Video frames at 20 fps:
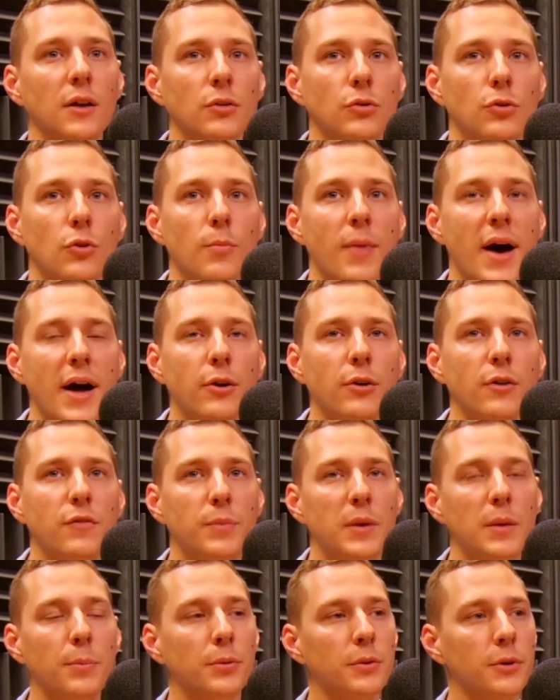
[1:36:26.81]
No matter if
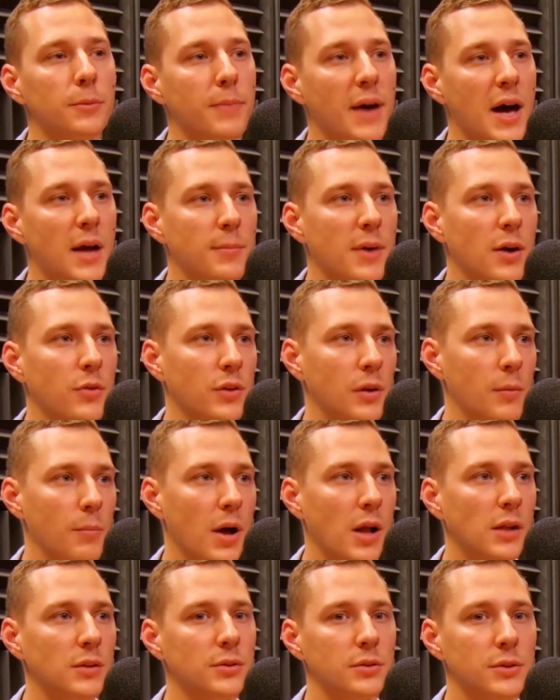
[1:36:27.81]
people are bad-mouthing
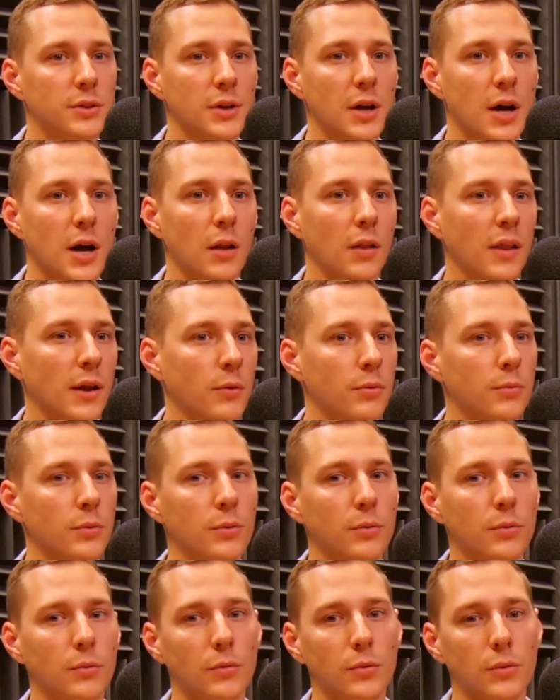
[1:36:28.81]
Malta or not, like we're,
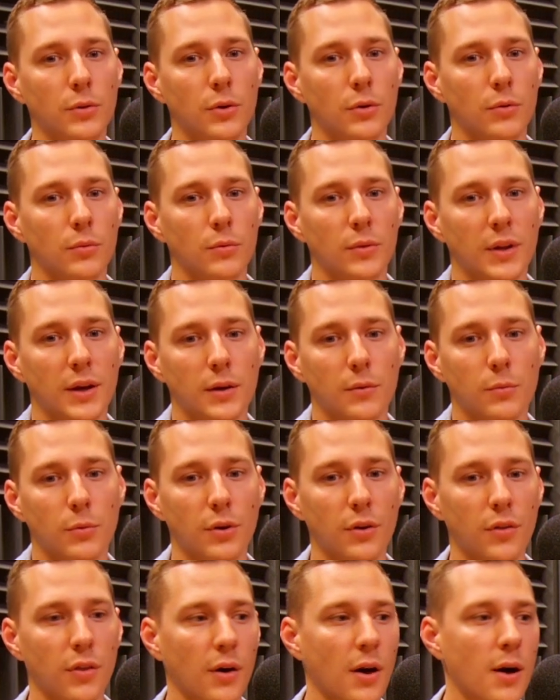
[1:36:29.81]
like
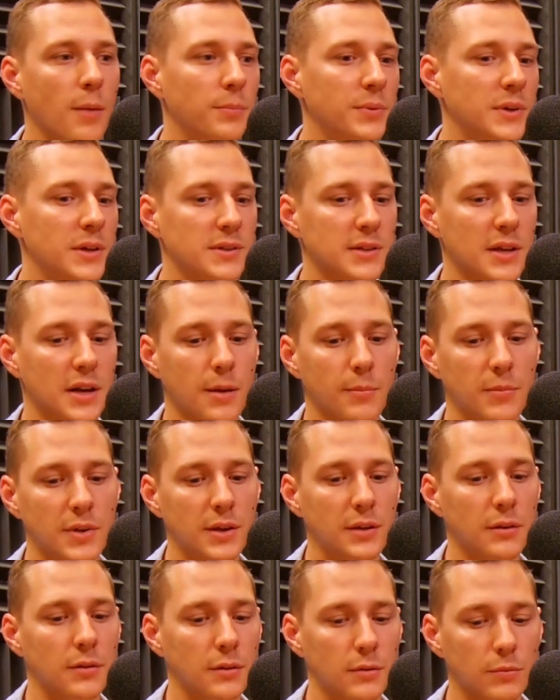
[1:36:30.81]
one of the companies that I'm
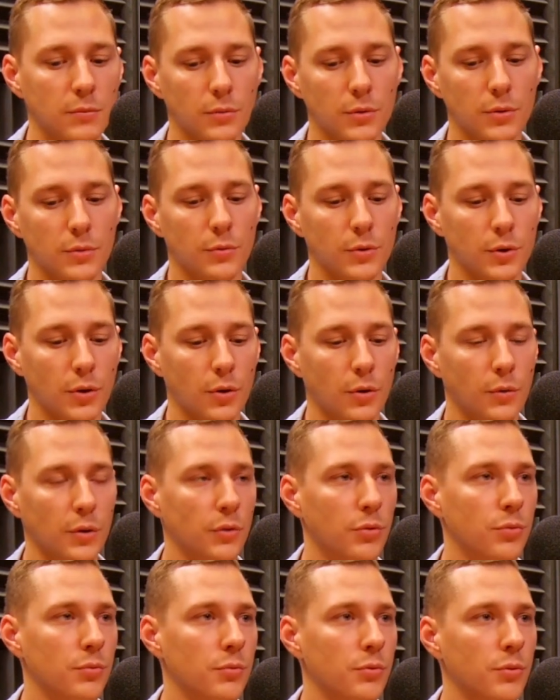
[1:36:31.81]
in, we're going
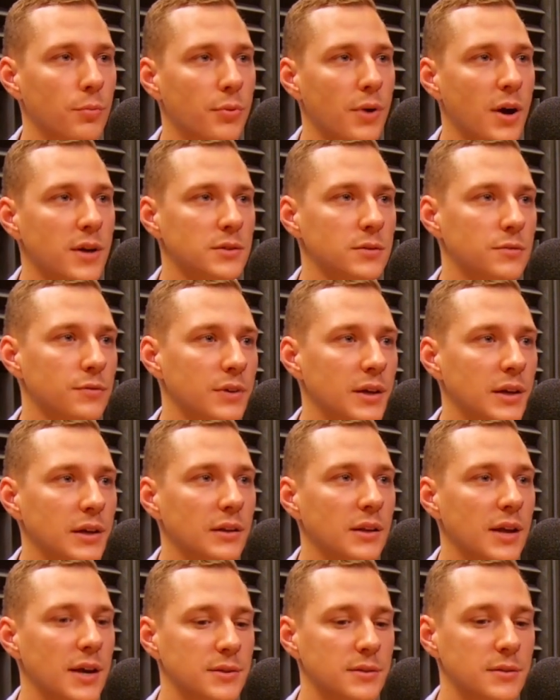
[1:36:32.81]
through the process of getting
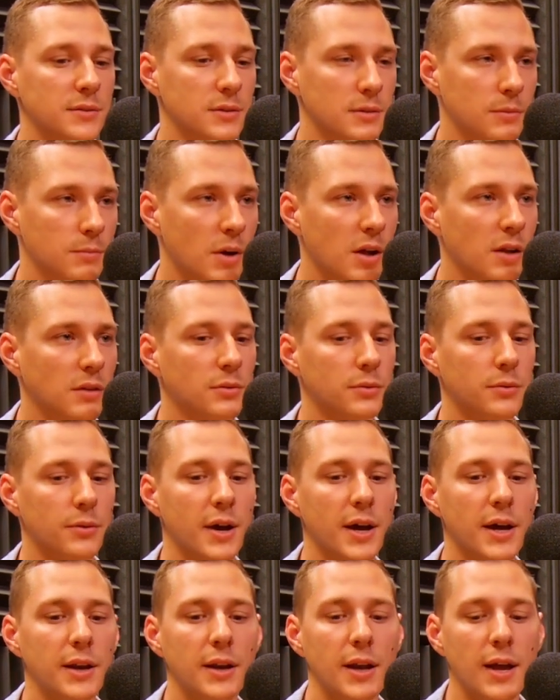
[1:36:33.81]
licensed in Malta,
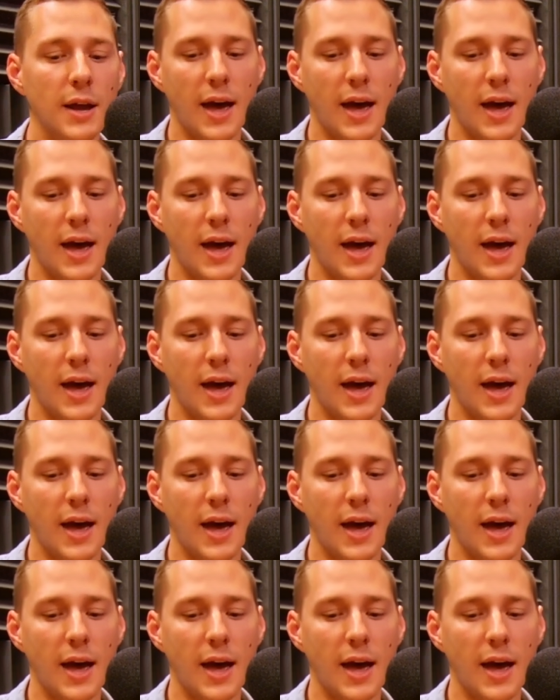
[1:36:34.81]
right?